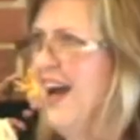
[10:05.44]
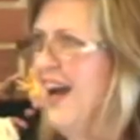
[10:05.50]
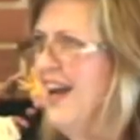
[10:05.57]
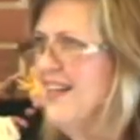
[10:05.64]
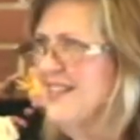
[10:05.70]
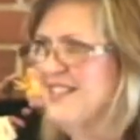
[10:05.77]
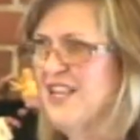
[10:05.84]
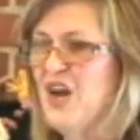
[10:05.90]

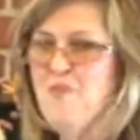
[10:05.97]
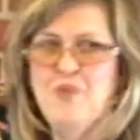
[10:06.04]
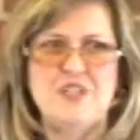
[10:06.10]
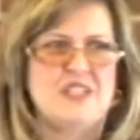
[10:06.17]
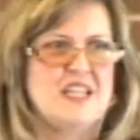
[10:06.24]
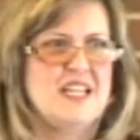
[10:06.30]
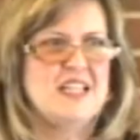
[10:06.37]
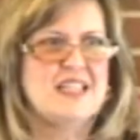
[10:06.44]
Someone
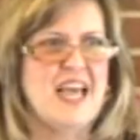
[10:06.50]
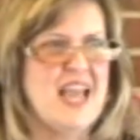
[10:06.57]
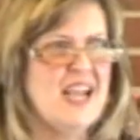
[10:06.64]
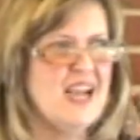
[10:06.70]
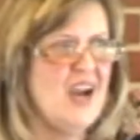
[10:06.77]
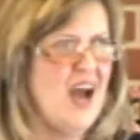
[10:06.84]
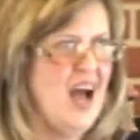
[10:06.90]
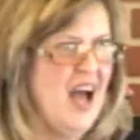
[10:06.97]
did, and
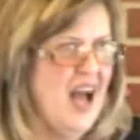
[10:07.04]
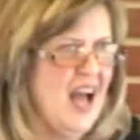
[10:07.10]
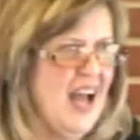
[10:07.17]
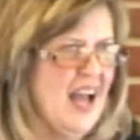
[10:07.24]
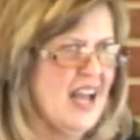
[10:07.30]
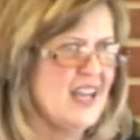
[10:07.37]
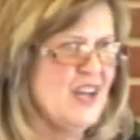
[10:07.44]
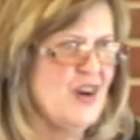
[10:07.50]
thank
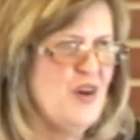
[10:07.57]
God.